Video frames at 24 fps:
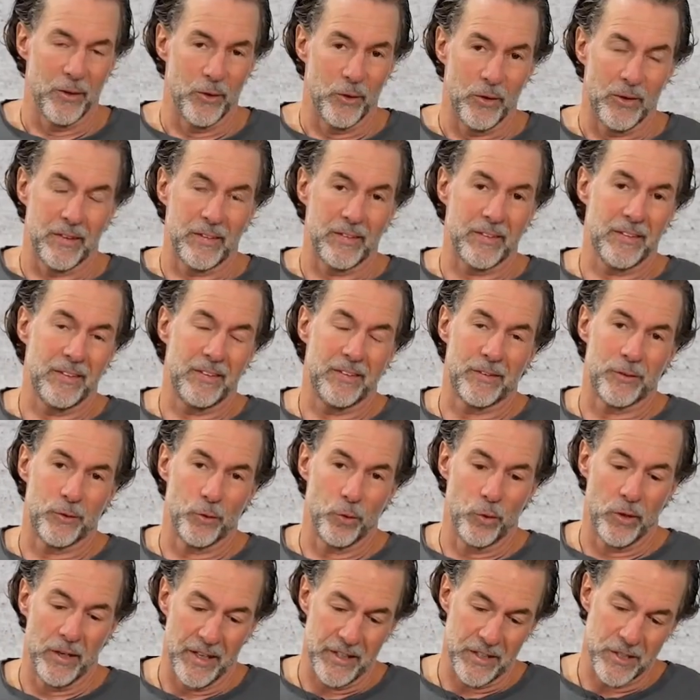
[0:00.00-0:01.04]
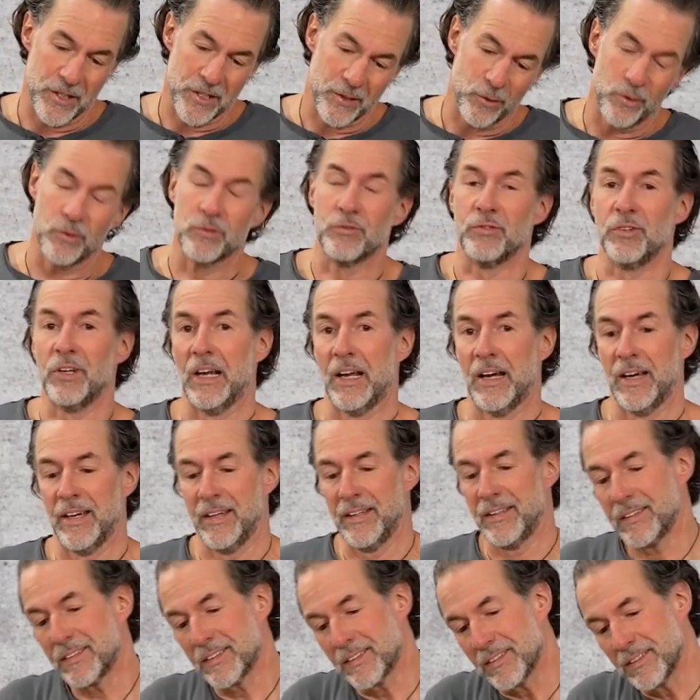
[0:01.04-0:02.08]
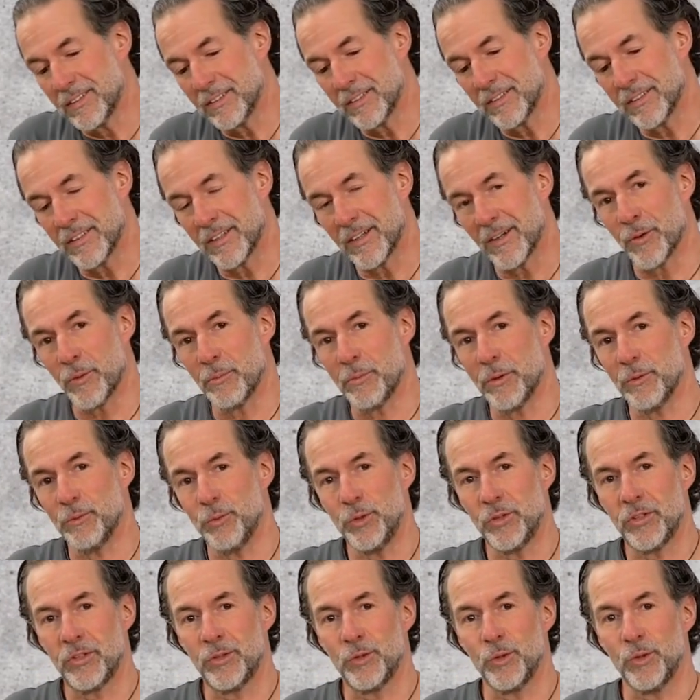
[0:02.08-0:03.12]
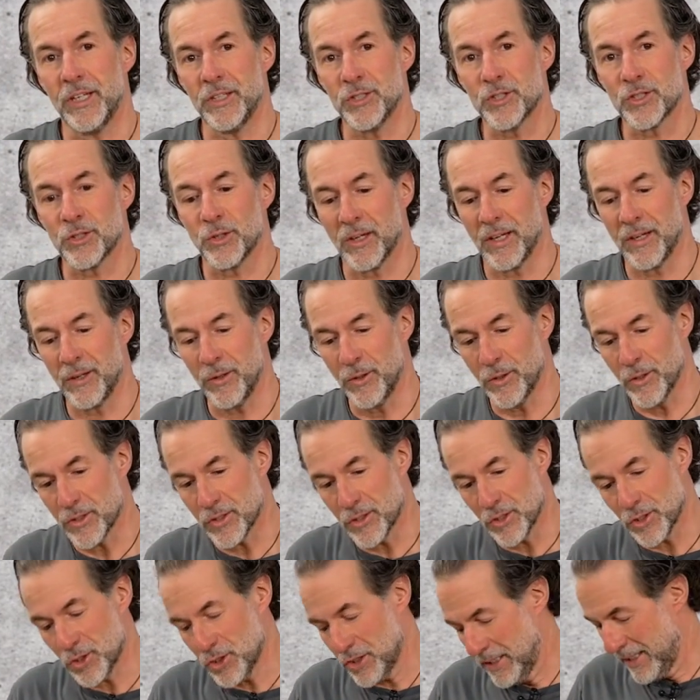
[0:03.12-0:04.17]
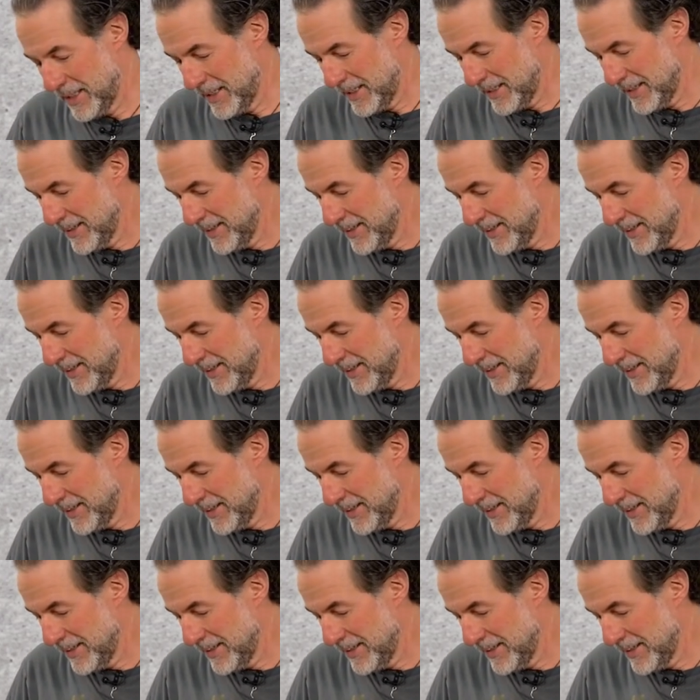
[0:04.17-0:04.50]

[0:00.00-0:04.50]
And lastly, and perhaps intentionally last or in first place,